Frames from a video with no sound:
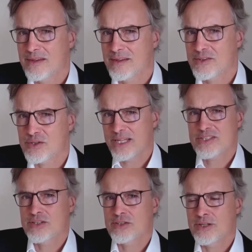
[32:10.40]

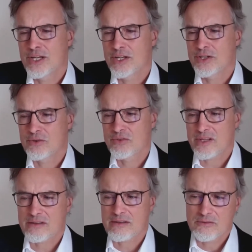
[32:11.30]
tomato, you
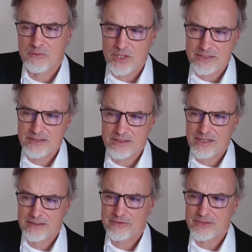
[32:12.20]
think, what
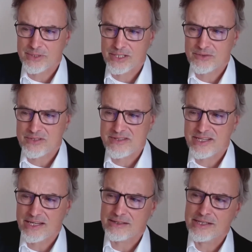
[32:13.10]
kind of tomato is
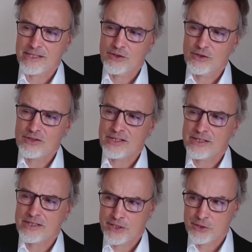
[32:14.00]
that? And you look at
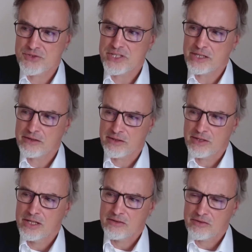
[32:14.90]
it and you see
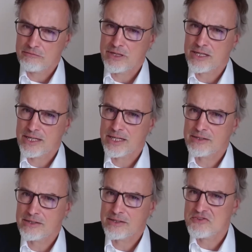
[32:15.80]
the
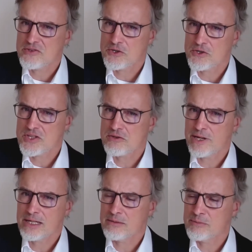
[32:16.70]
regularity. It's not just a
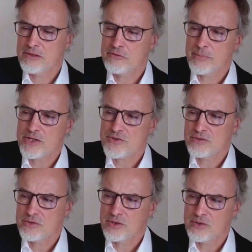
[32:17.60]
random
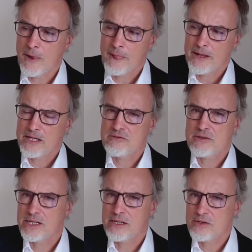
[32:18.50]
deformation. No, it
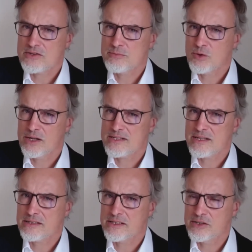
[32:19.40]
really looks more or less
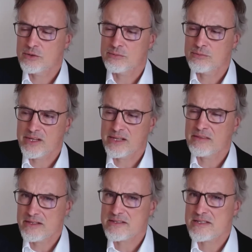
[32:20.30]
like a cube. Then
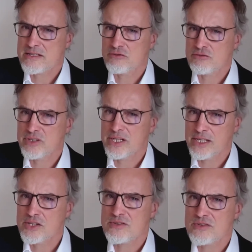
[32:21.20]
this is a really
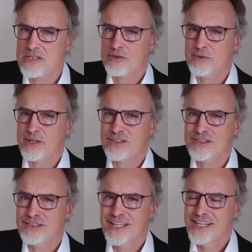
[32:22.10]
interesting
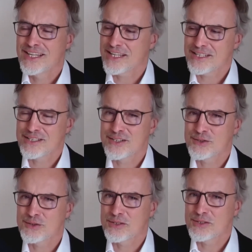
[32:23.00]
tomato, and
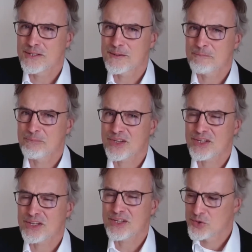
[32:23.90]

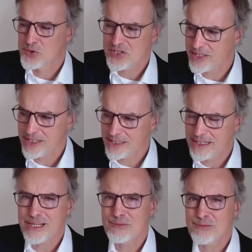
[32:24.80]
you study it a
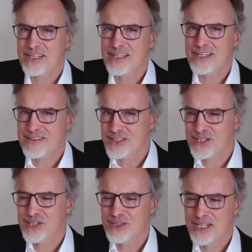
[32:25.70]
little bit
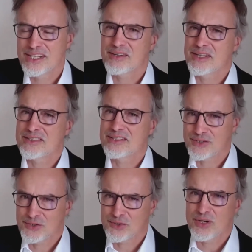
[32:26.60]
until
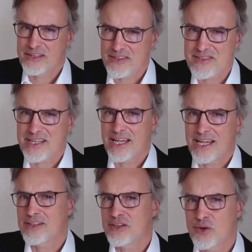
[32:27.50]
you
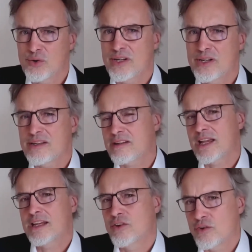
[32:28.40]
understand and know it and
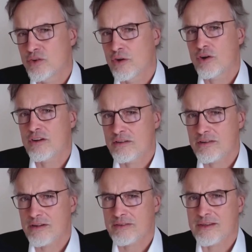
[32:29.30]
can learn
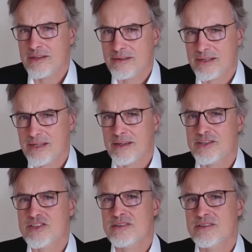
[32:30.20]
nothing
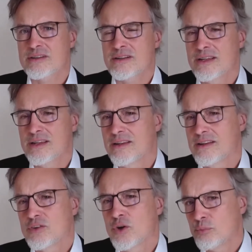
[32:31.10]
additional,
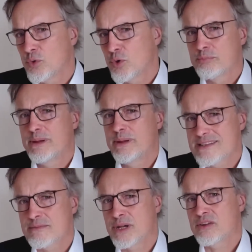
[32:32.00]
no more
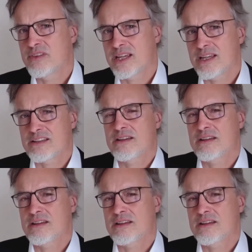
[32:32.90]
bits about that,